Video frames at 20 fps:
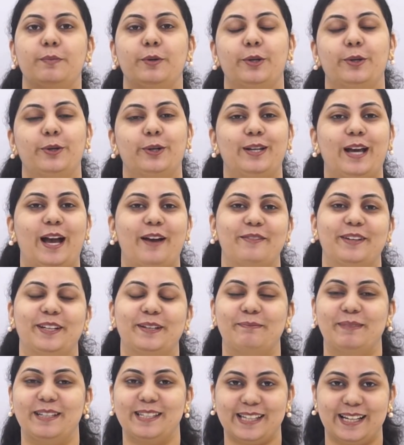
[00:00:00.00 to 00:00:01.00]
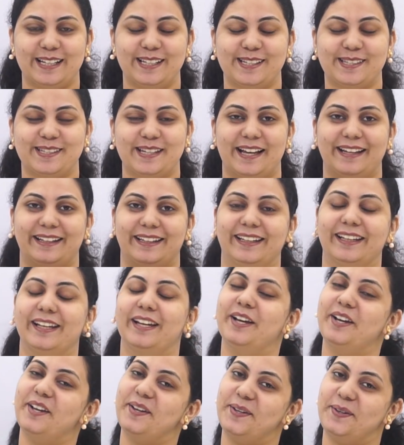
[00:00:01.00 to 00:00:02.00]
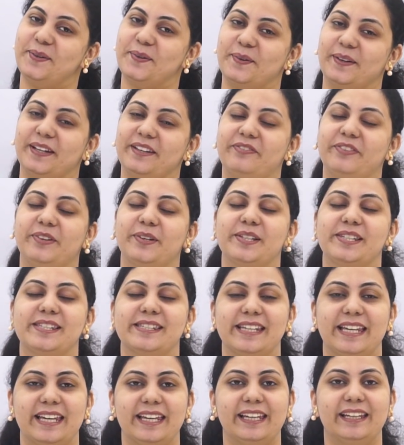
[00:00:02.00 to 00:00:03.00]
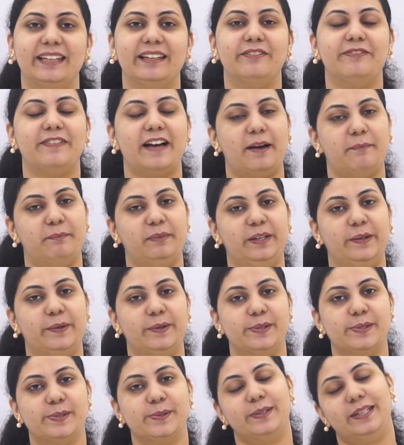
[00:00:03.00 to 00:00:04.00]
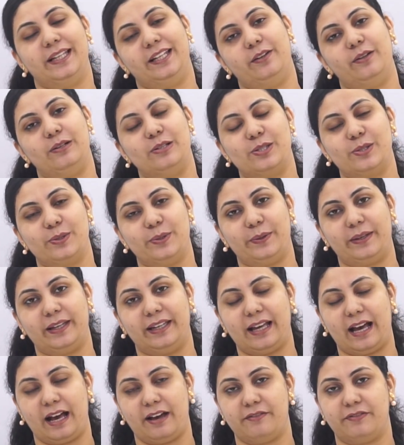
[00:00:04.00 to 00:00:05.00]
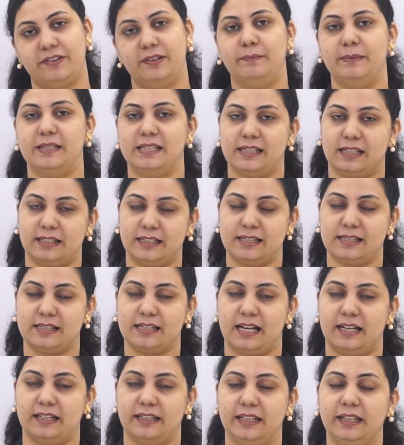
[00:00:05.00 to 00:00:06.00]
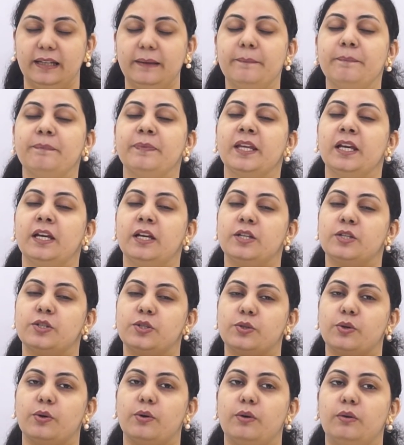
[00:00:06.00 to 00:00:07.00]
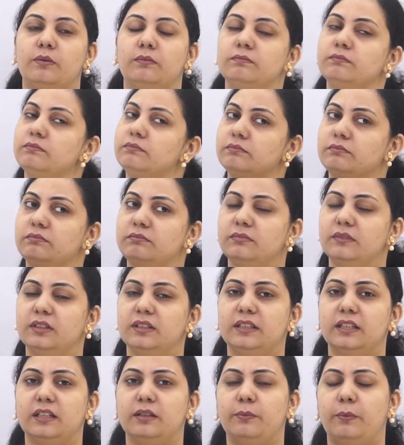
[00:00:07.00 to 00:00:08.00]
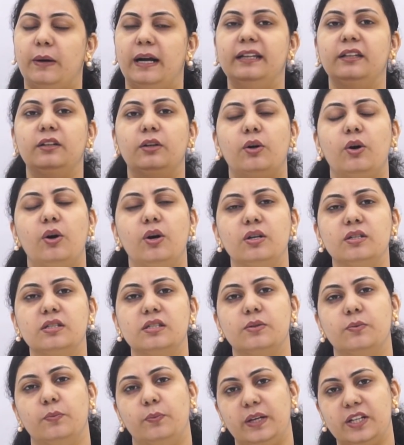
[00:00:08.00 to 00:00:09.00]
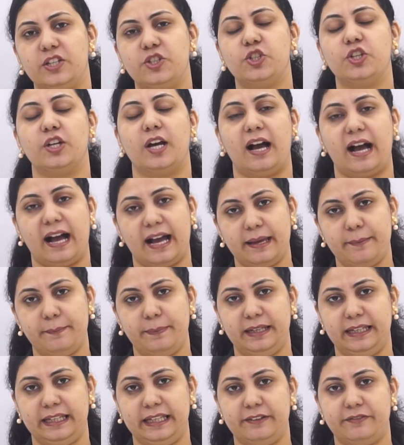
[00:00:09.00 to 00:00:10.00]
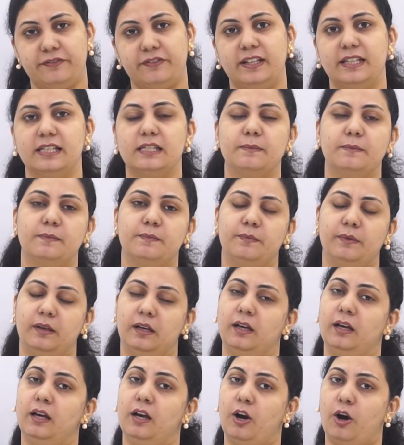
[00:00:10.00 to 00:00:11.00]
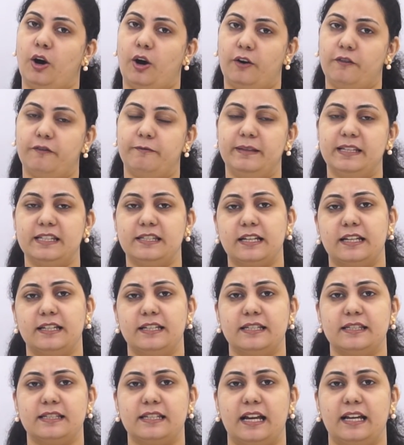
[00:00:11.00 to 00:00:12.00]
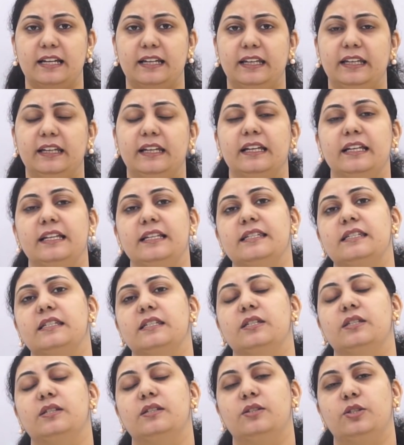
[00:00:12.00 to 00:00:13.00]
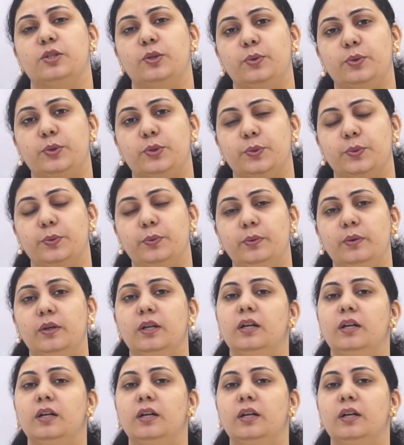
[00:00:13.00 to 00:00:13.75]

you are not having a misunderstanding. No, if you are staying in a family also, then also you can have a misunderstanding. So the one cause which I believe is of misunderstanding is due to